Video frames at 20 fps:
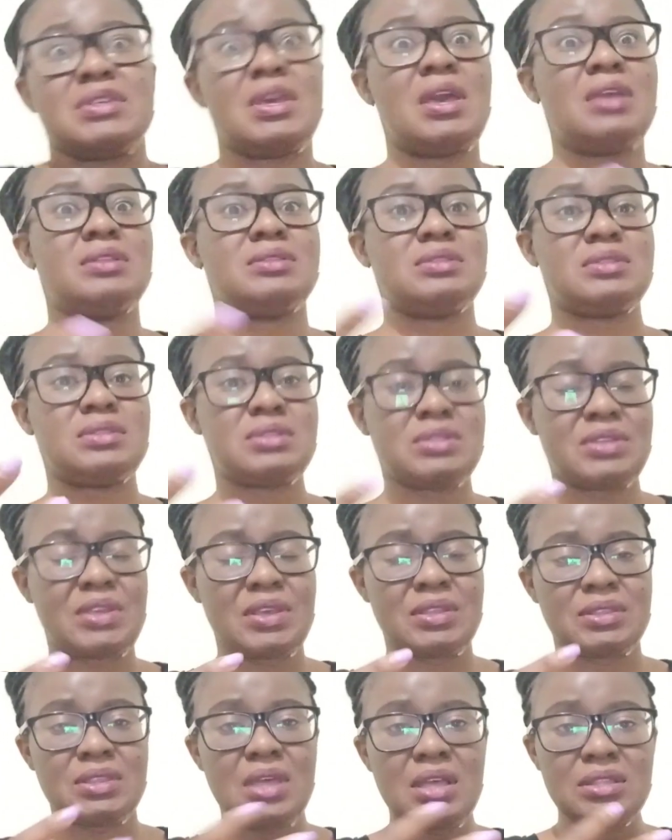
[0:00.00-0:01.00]
tensed.
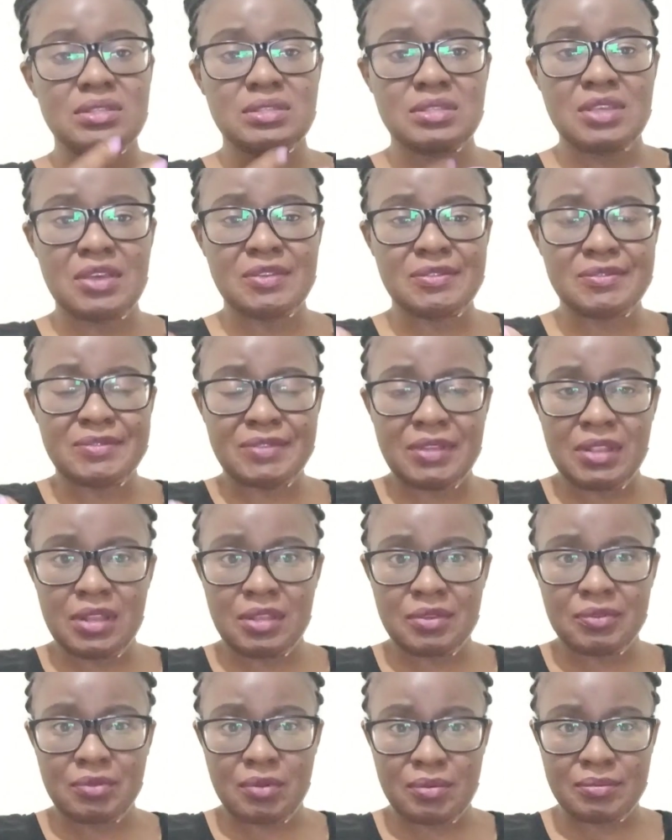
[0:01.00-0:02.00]
That's a
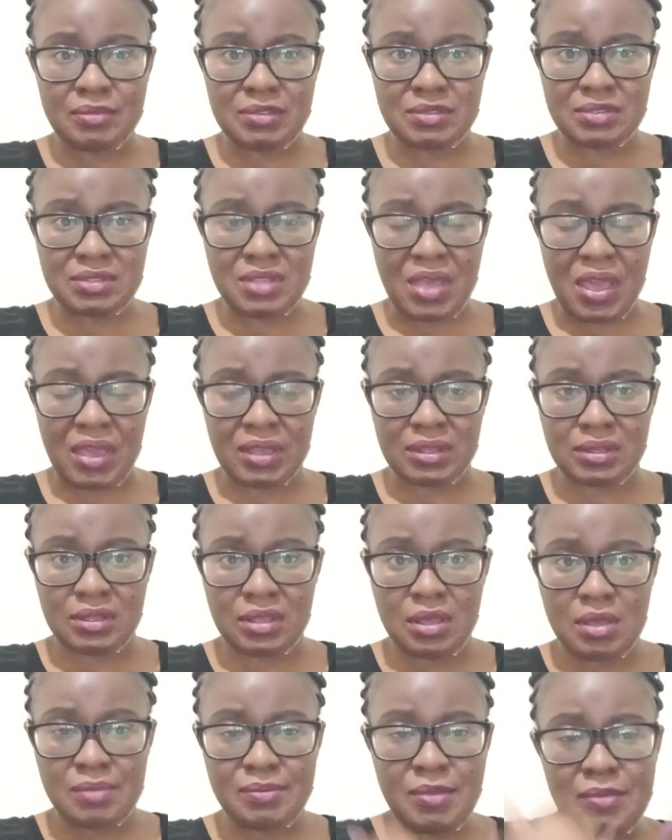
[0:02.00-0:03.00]
feeling from inside.
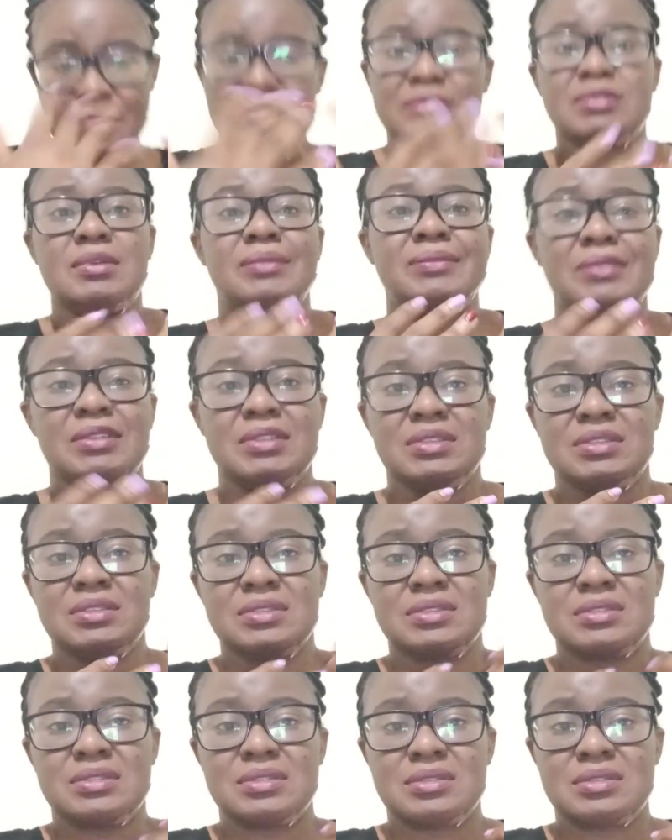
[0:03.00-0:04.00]
Maybe somebody
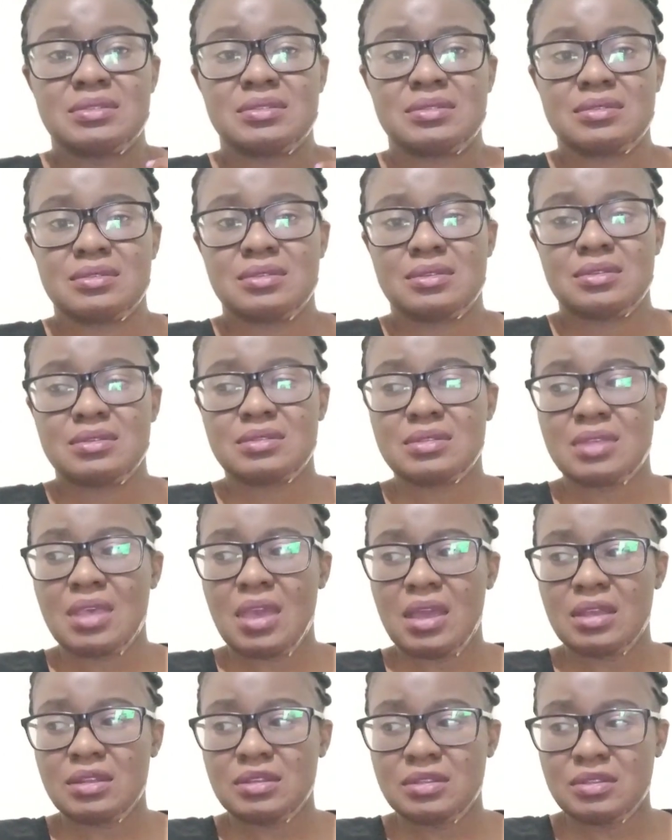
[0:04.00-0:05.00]
just
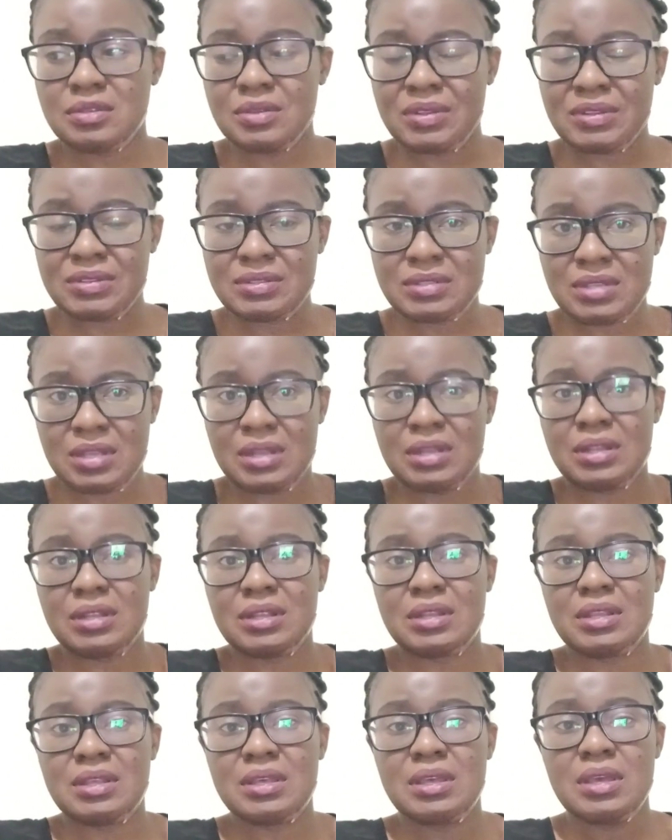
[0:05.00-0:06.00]
scared you, and
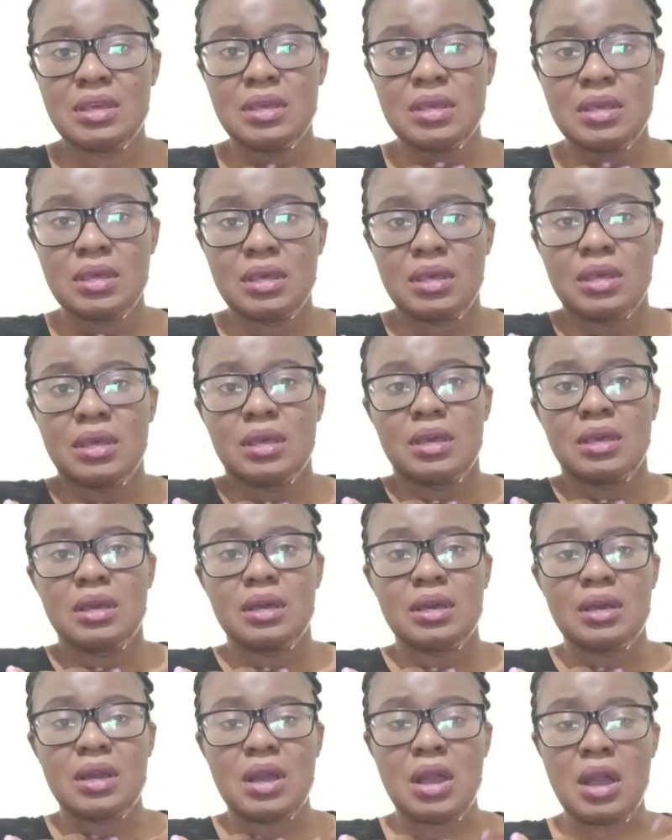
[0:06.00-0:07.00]
suddenly
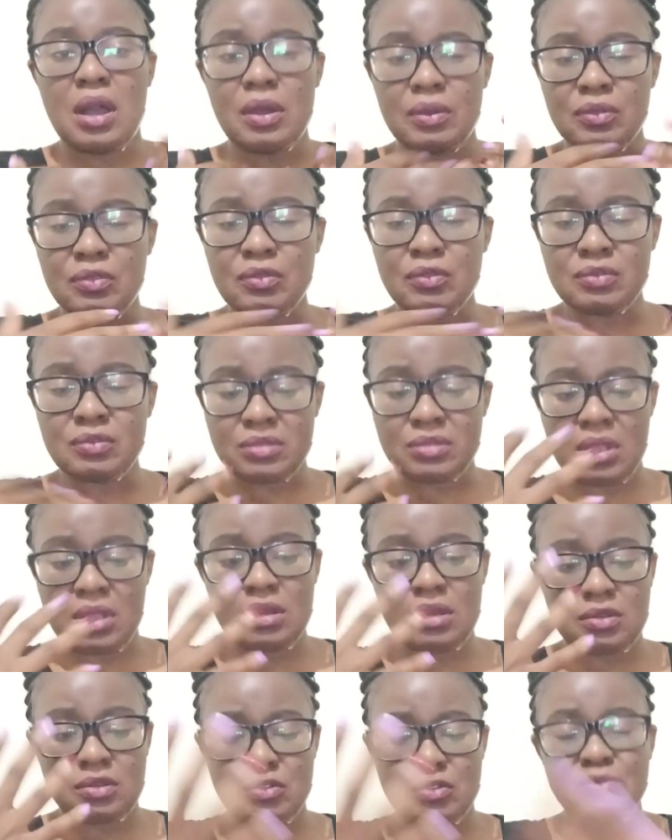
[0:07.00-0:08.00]
how you
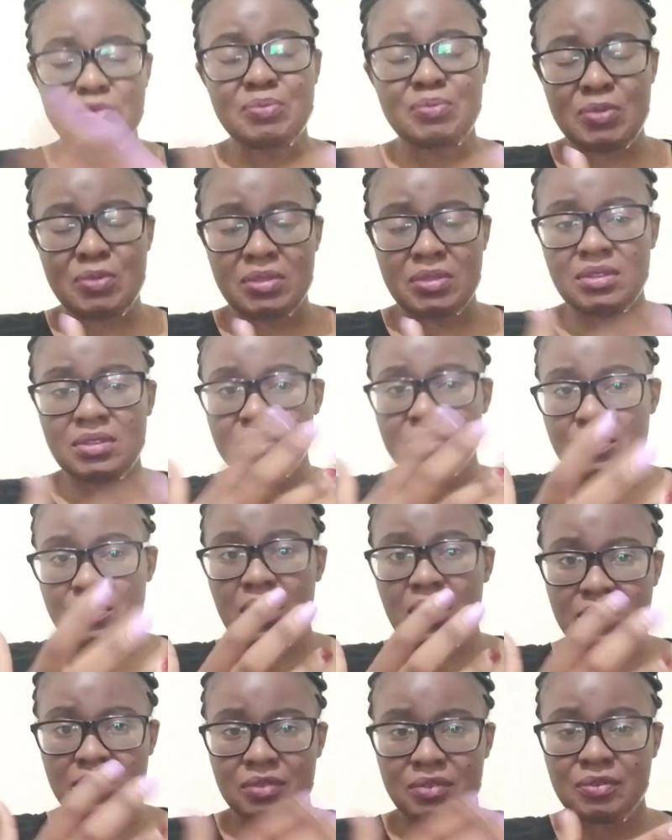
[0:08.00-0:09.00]
started to breathe is
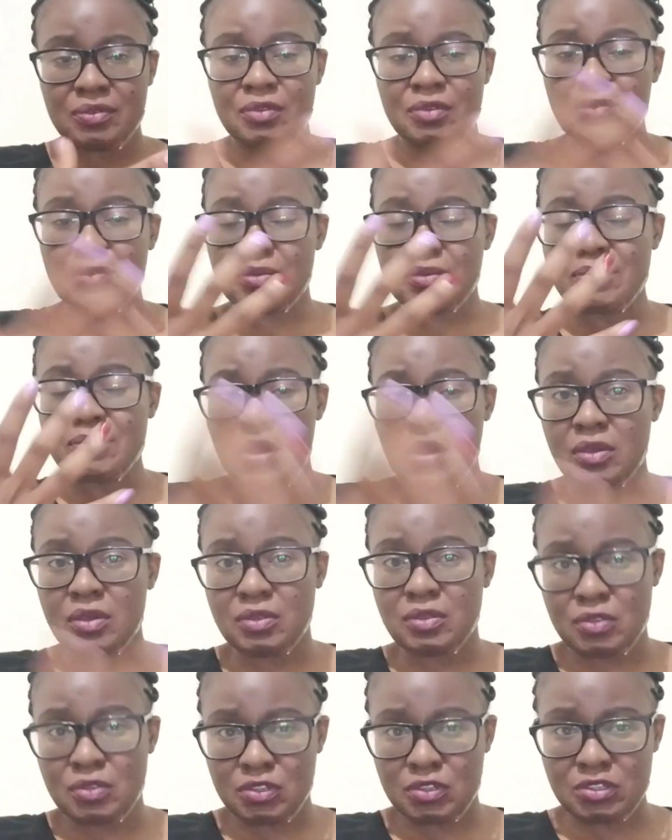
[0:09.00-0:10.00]
quite different from how
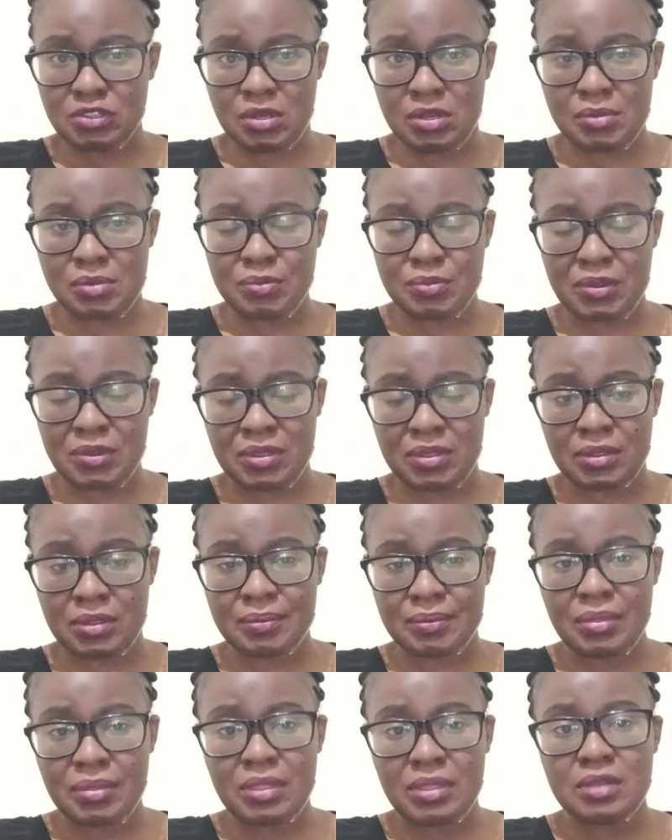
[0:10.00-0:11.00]
you usually breathe.
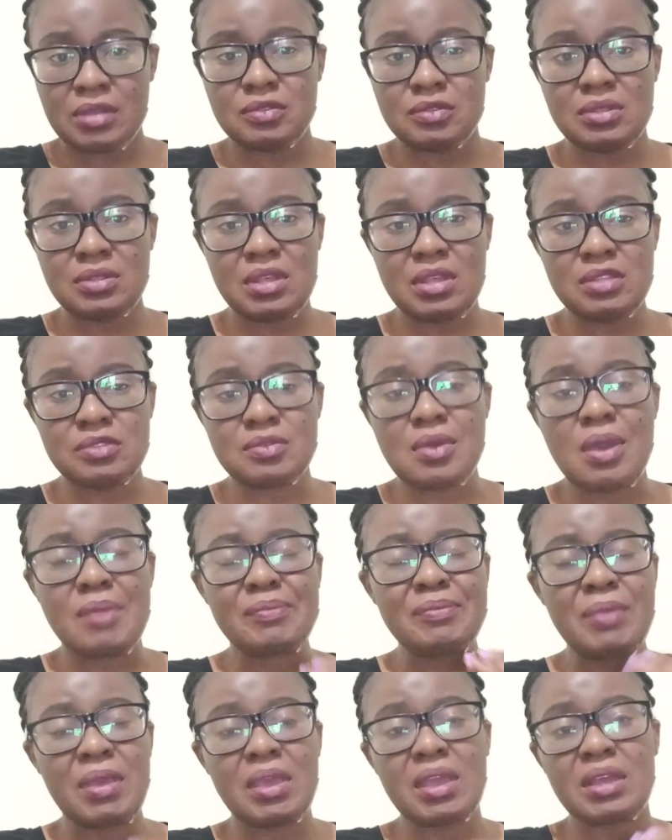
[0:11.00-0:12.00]
So that's why
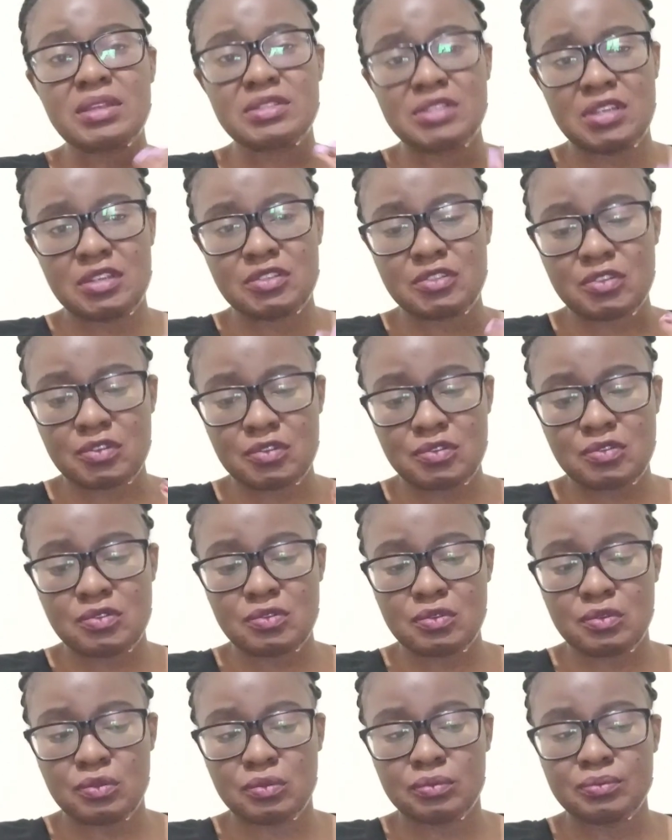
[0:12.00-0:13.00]
paying attention
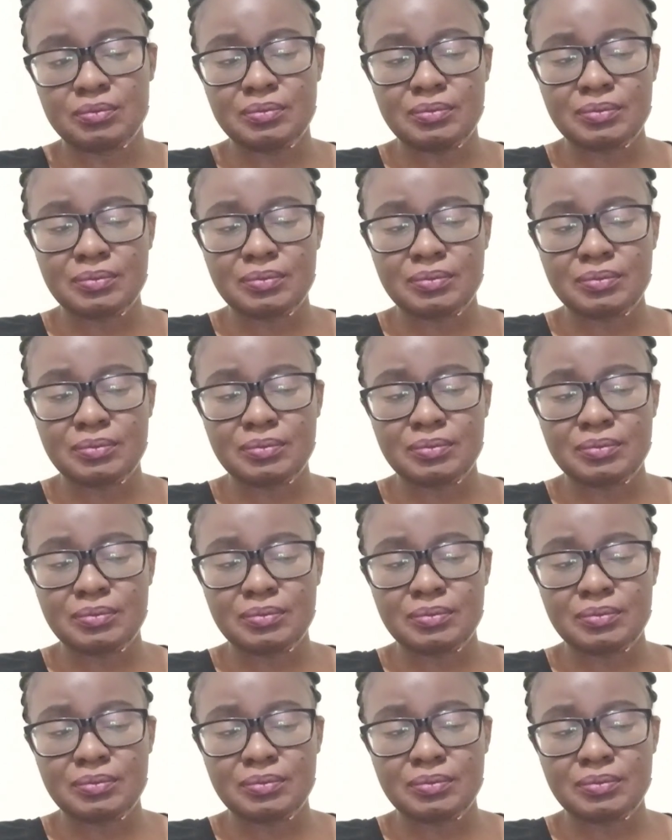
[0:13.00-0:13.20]
to